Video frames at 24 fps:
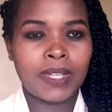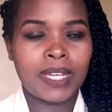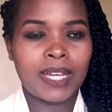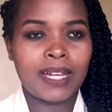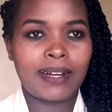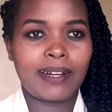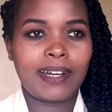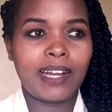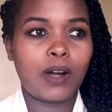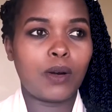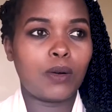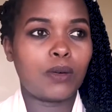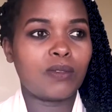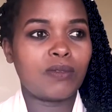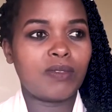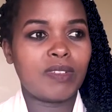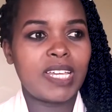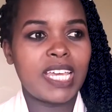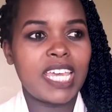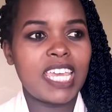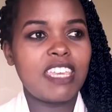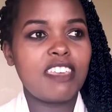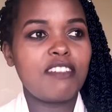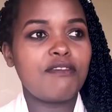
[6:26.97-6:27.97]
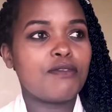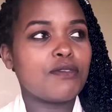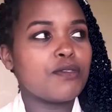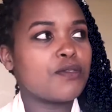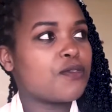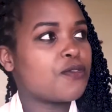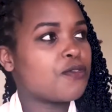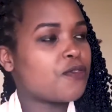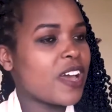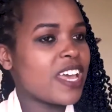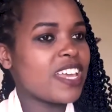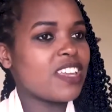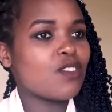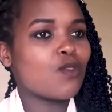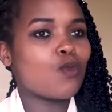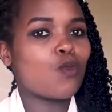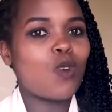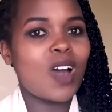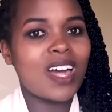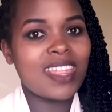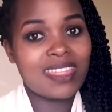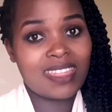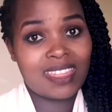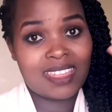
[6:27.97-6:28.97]
Now, if you find
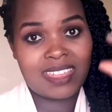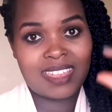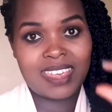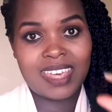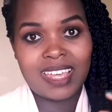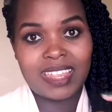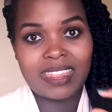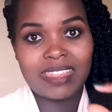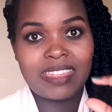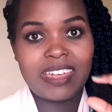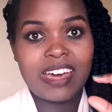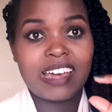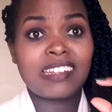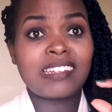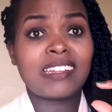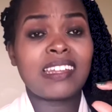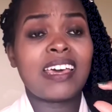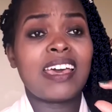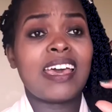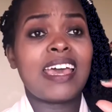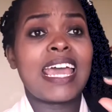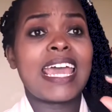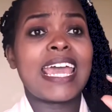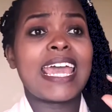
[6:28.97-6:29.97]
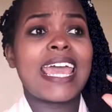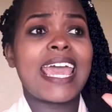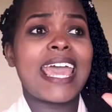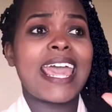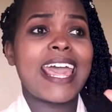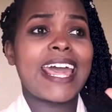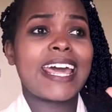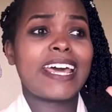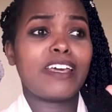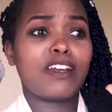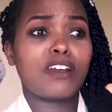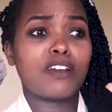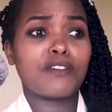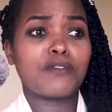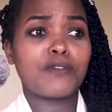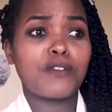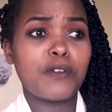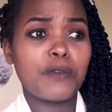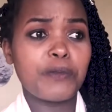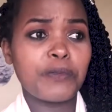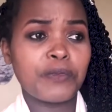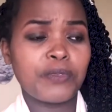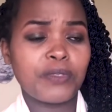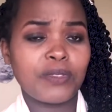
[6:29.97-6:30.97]
one thing that
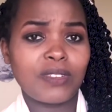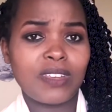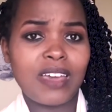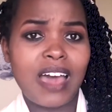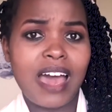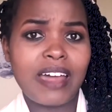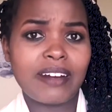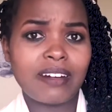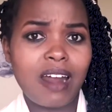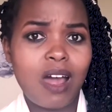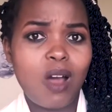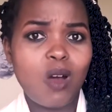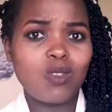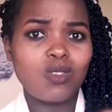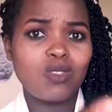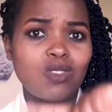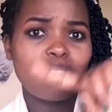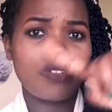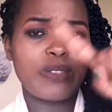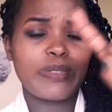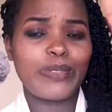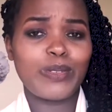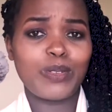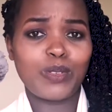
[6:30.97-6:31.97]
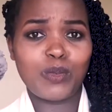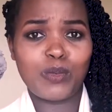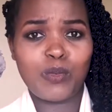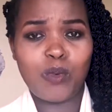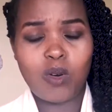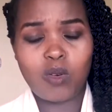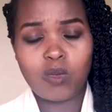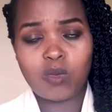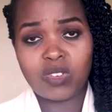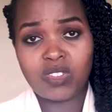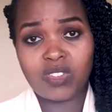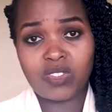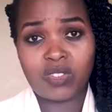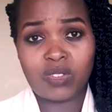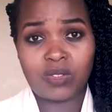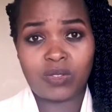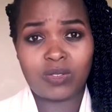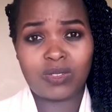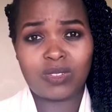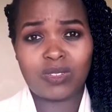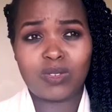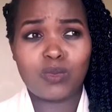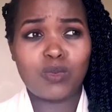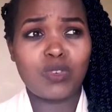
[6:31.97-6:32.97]
revolves around those 4
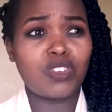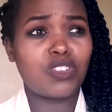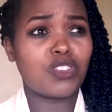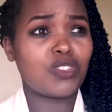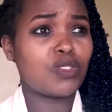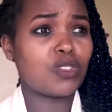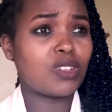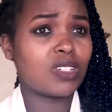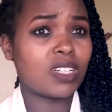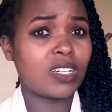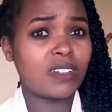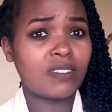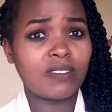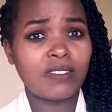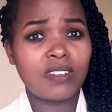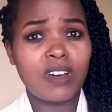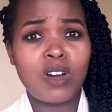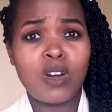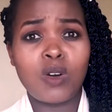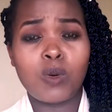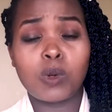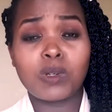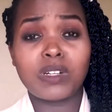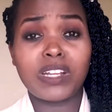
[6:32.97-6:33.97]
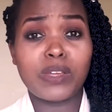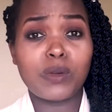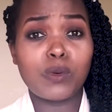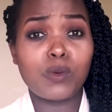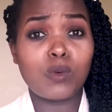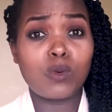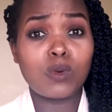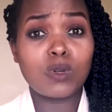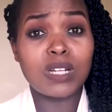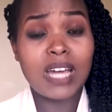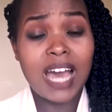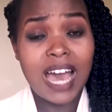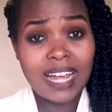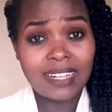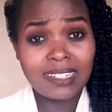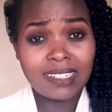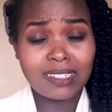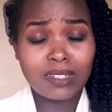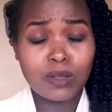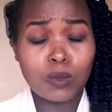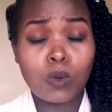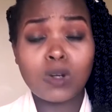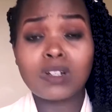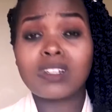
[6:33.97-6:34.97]
questions, what do you love? What are you good at?
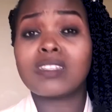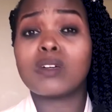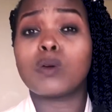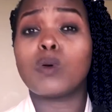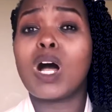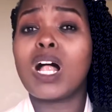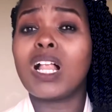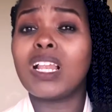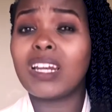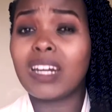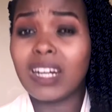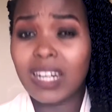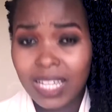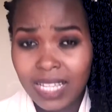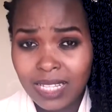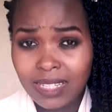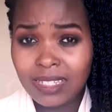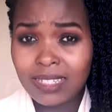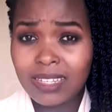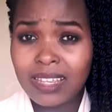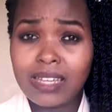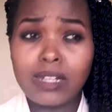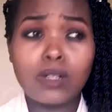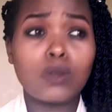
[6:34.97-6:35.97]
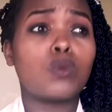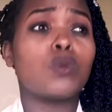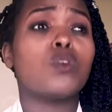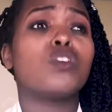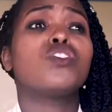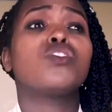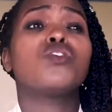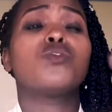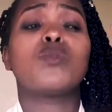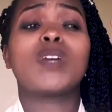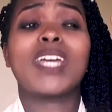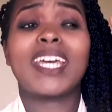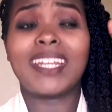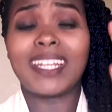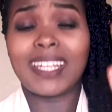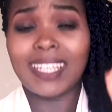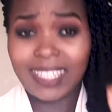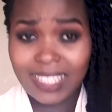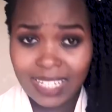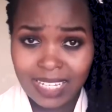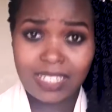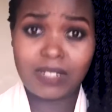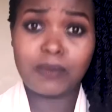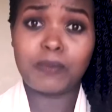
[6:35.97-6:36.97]
What the world needs, and what you can
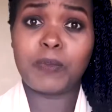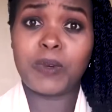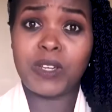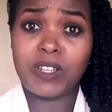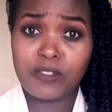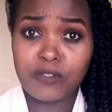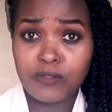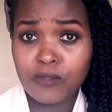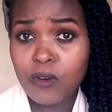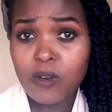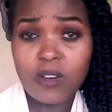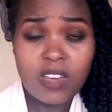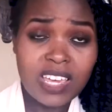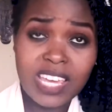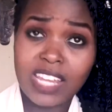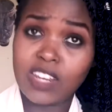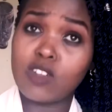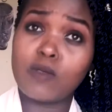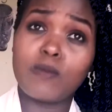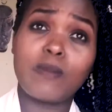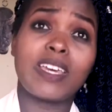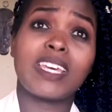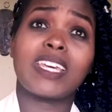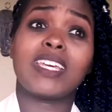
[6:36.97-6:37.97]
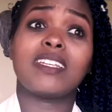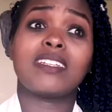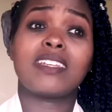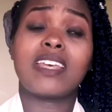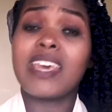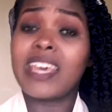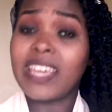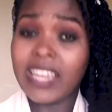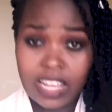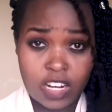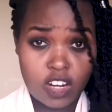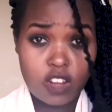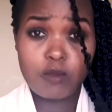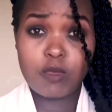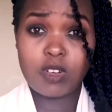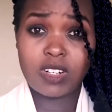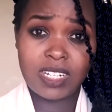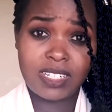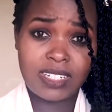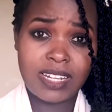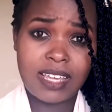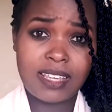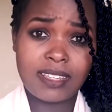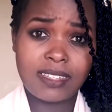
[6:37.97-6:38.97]
get paid for? Can you make it? Can you
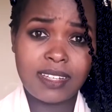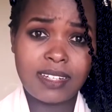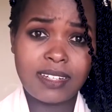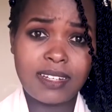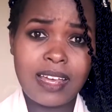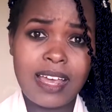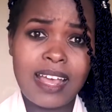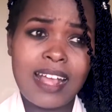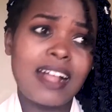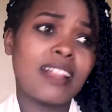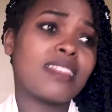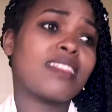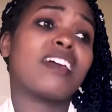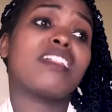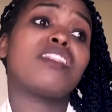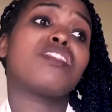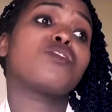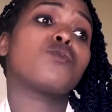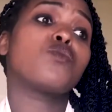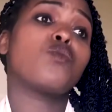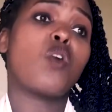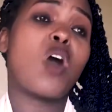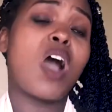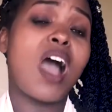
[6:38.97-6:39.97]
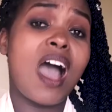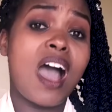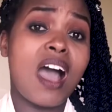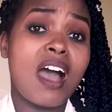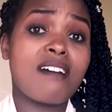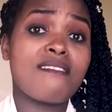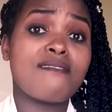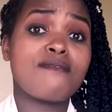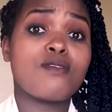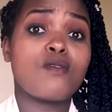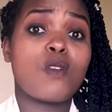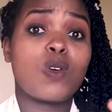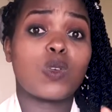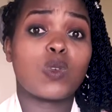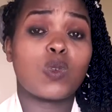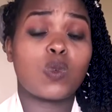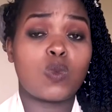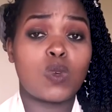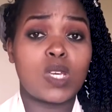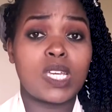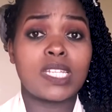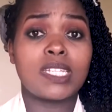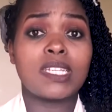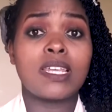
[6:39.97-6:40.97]
monetize it? Then you have your
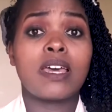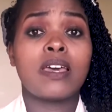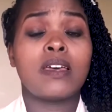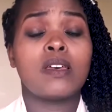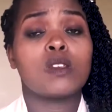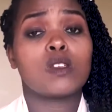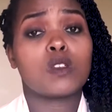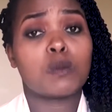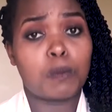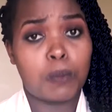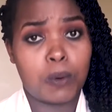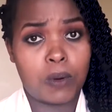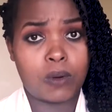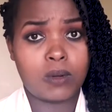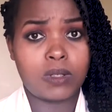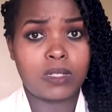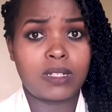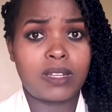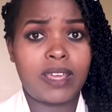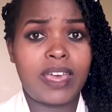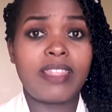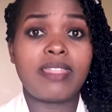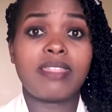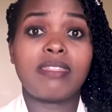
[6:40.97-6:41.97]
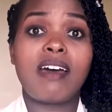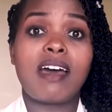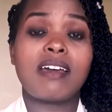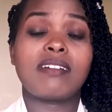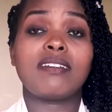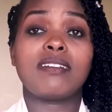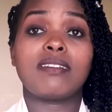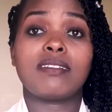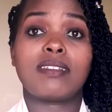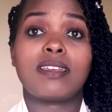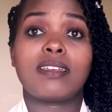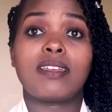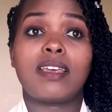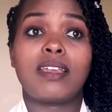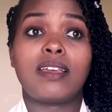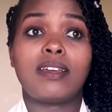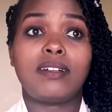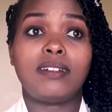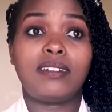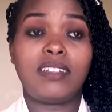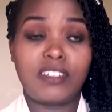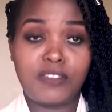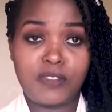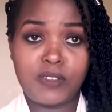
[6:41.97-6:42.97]
sweet spot, and that is
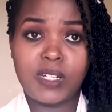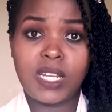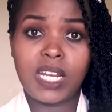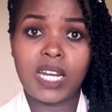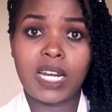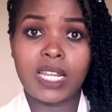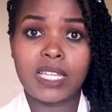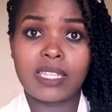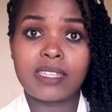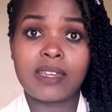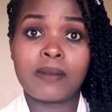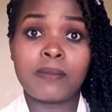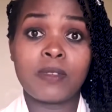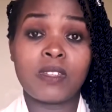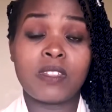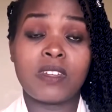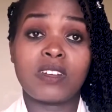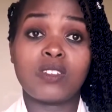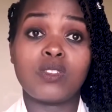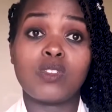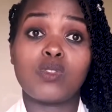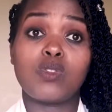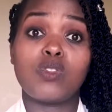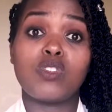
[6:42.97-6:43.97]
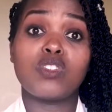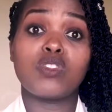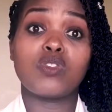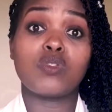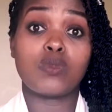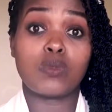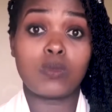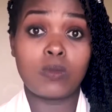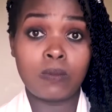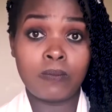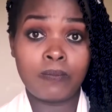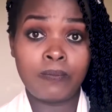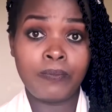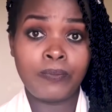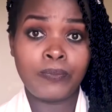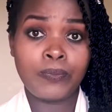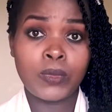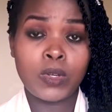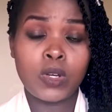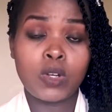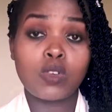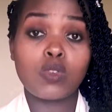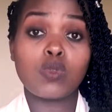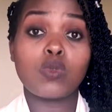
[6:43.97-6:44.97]
definitely something that you're going to
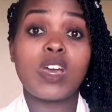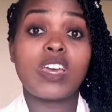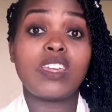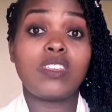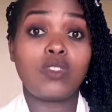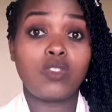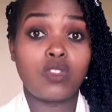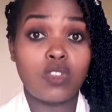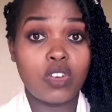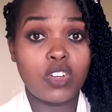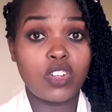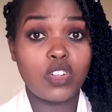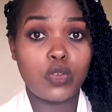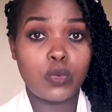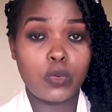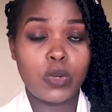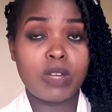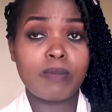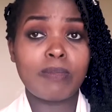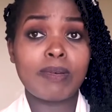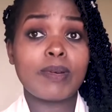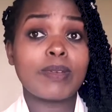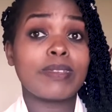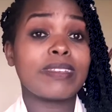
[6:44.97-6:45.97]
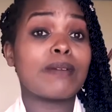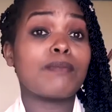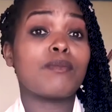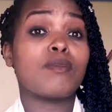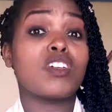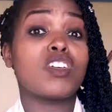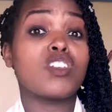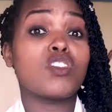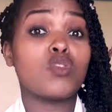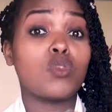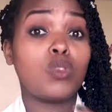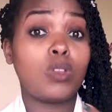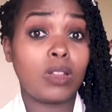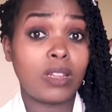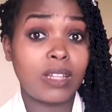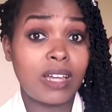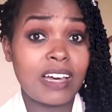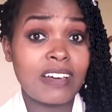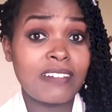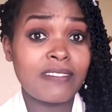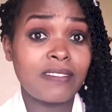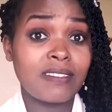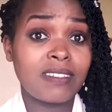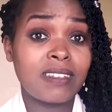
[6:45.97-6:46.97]
enjoy doing, because something you
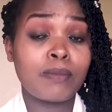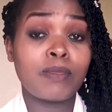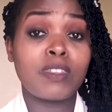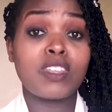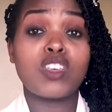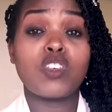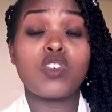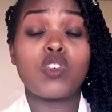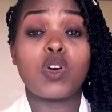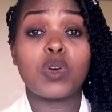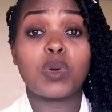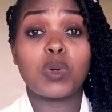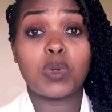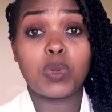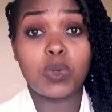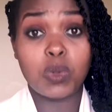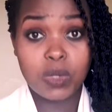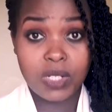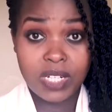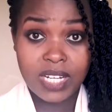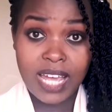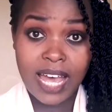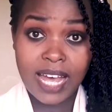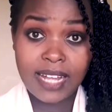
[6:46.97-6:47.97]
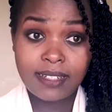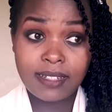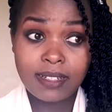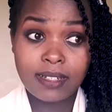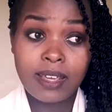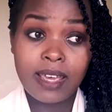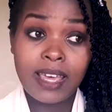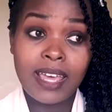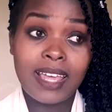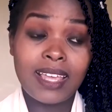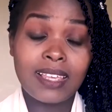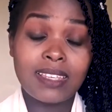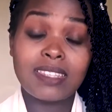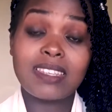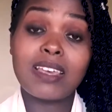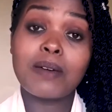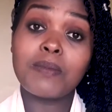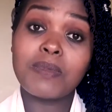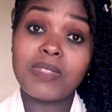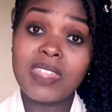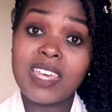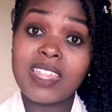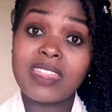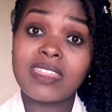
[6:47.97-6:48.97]
love, something you're good at,
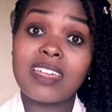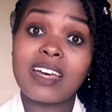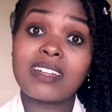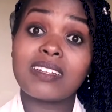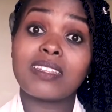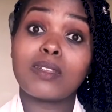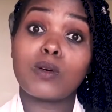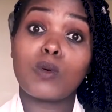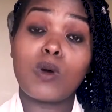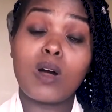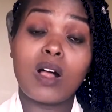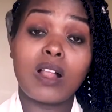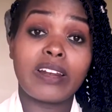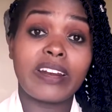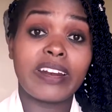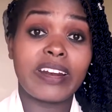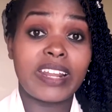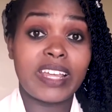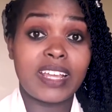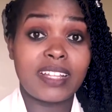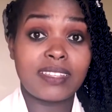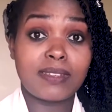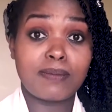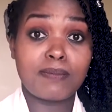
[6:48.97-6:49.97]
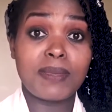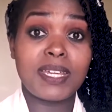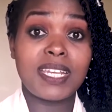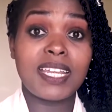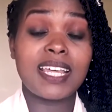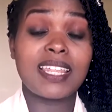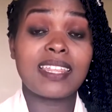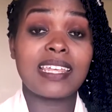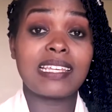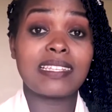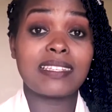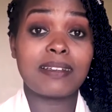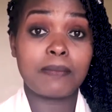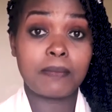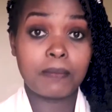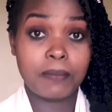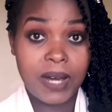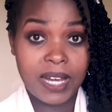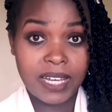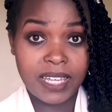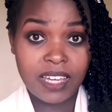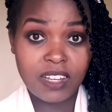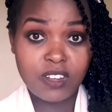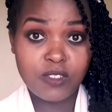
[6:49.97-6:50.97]
something that the world needs, meaning there's a
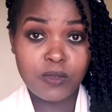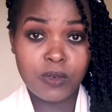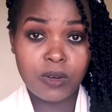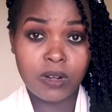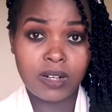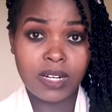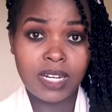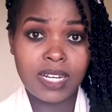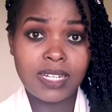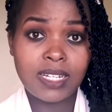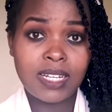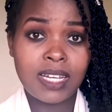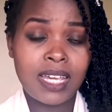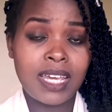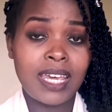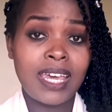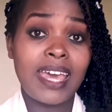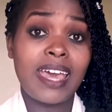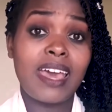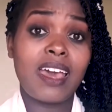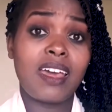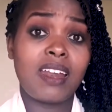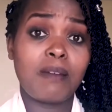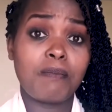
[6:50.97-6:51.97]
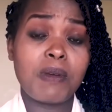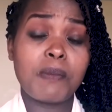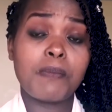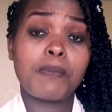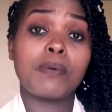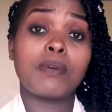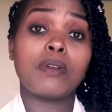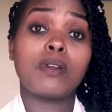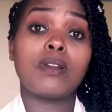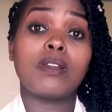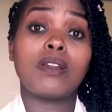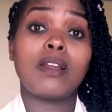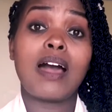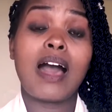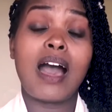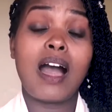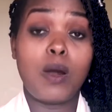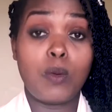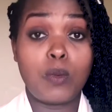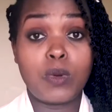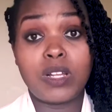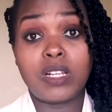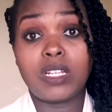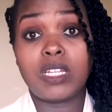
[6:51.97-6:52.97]
market for it and people
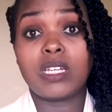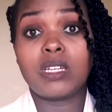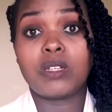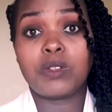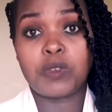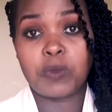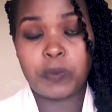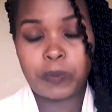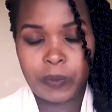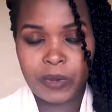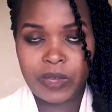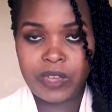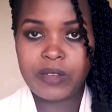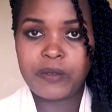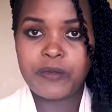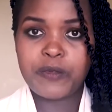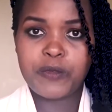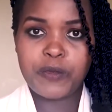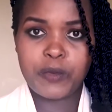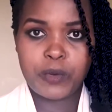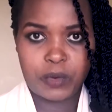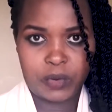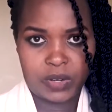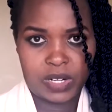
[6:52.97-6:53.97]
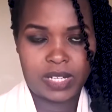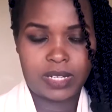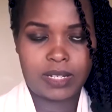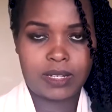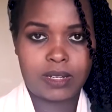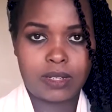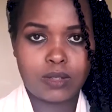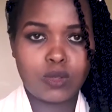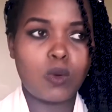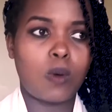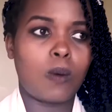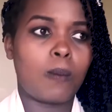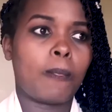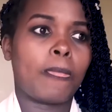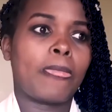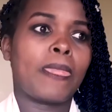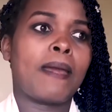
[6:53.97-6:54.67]
are willing to pay for it. So